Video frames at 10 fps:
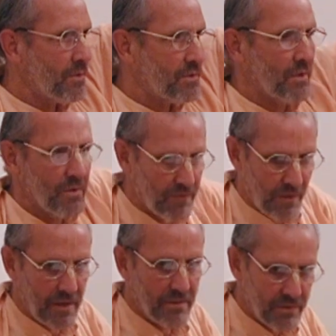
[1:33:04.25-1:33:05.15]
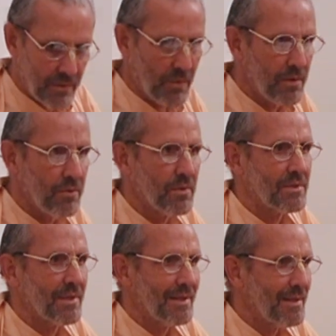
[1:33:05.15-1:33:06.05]
Yudhisthira, you find someone who
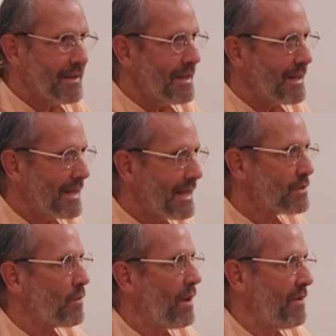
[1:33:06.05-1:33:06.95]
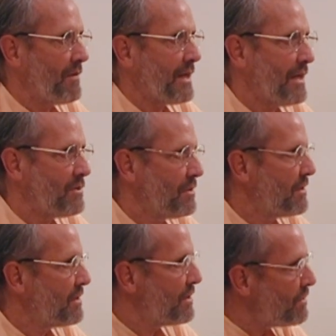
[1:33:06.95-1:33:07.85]
has less
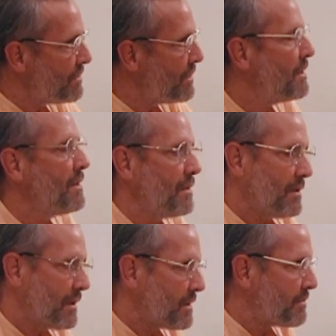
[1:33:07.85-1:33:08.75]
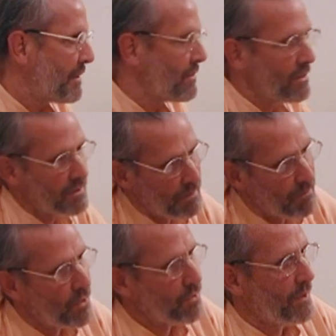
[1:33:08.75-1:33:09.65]
qualification than you. Yes, my lord, they
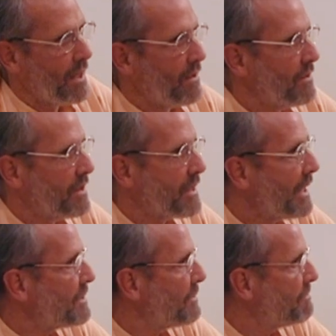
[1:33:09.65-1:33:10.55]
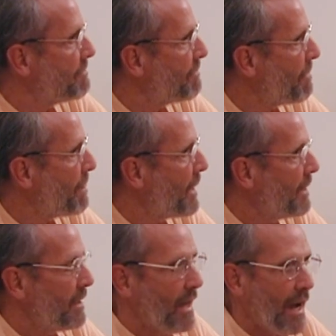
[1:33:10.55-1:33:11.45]
both went out into the kingdom.
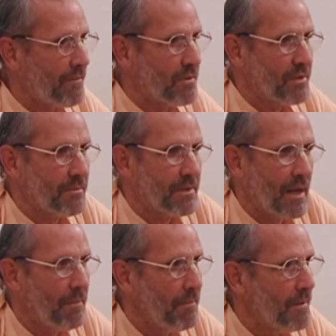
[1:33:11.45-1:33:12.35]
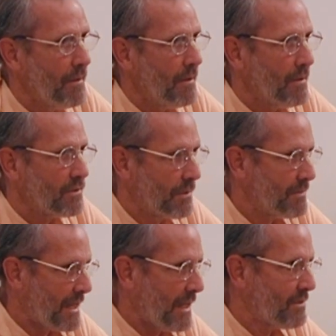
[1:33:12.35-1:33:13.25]
After some time,
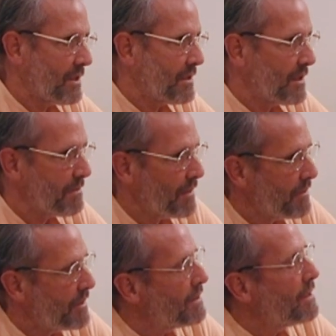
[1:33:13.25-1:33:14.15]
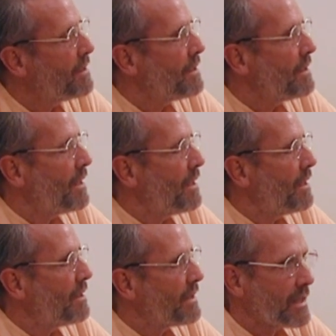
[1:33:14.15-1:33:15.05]
some days I think maybe,
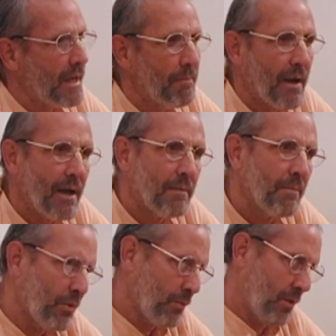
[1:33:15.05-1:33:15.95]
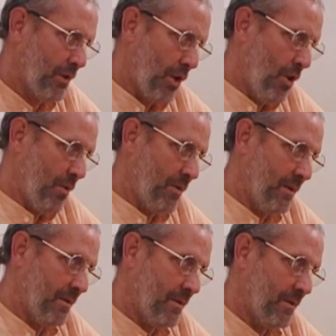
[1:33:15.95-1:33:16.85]
they came back and both were
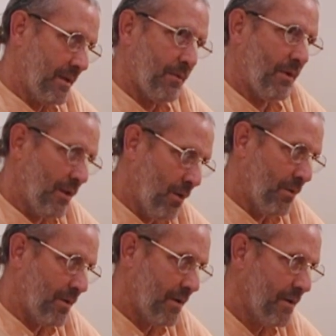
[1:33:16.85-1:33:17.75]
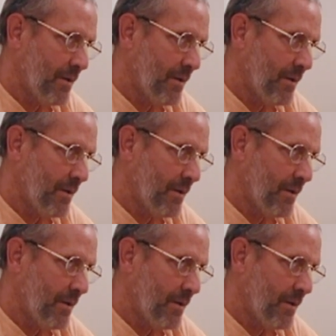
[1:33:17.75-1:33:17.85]
alone. They were alone.